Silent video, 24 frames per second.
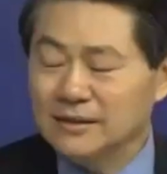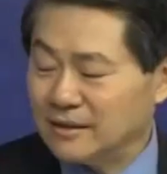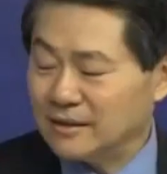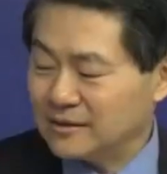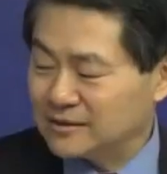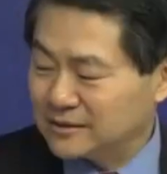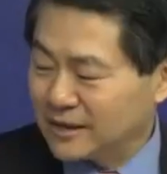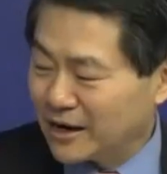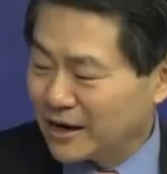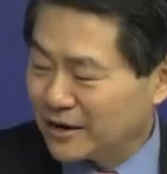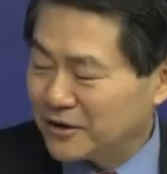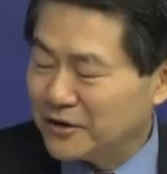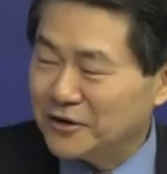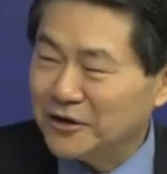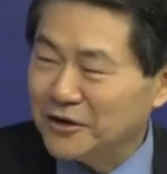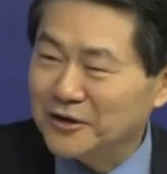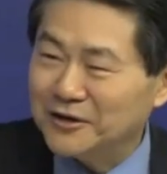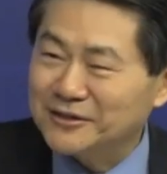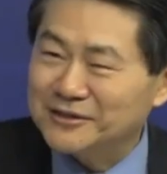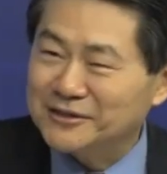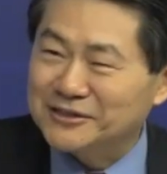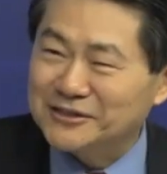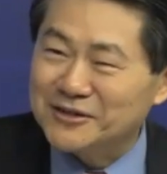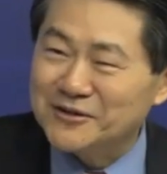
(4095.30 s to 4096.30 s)
Thank
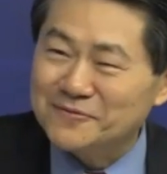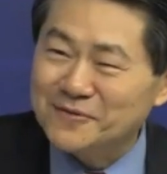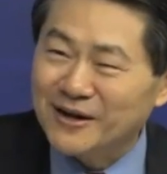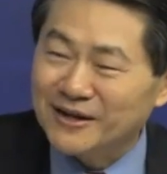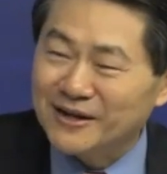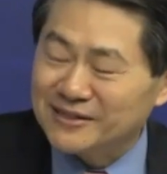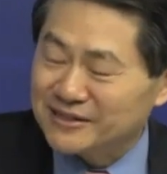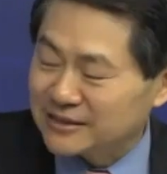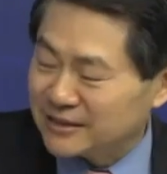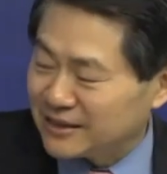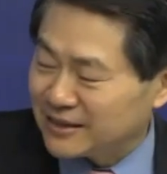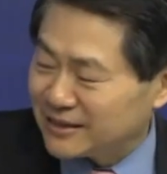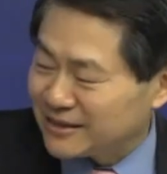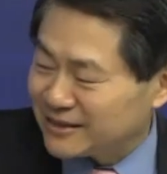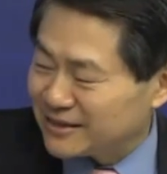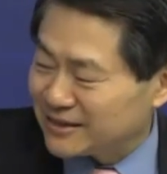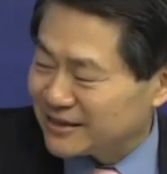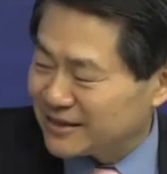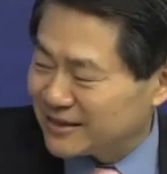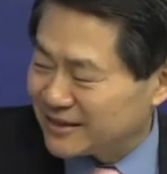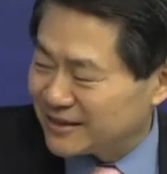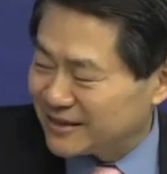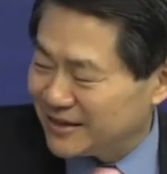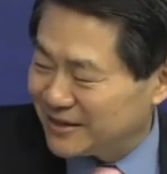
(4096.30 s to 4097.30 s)
you so much, and
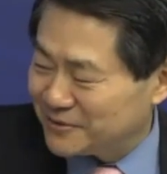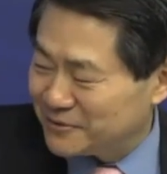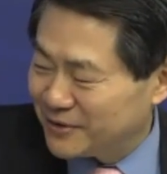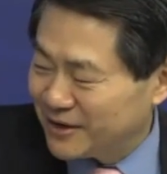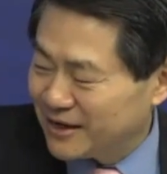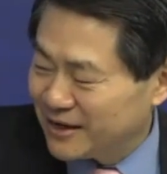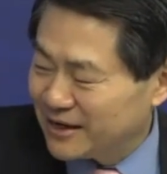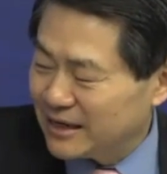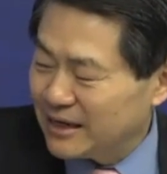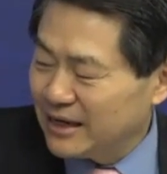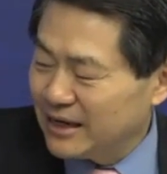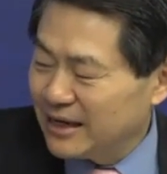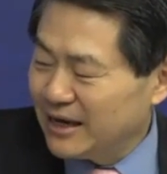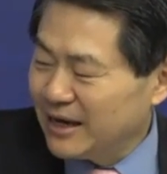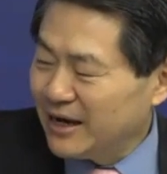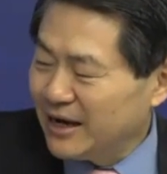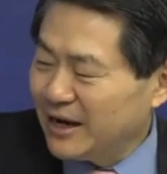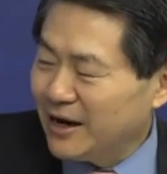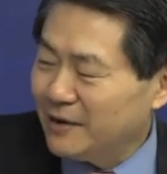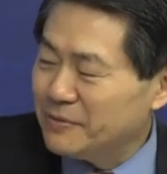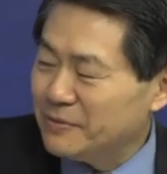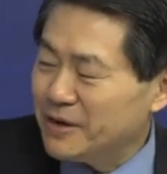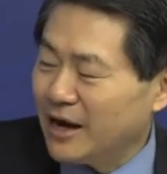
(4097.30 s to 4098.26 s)
Ray. I